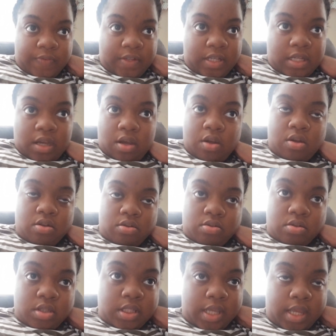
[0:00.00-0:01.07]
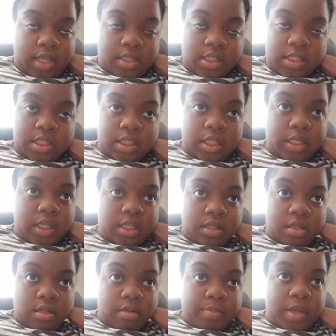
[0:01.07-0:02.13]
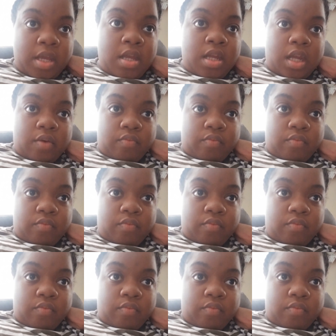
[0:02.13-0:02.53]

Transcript: videos and just looking up and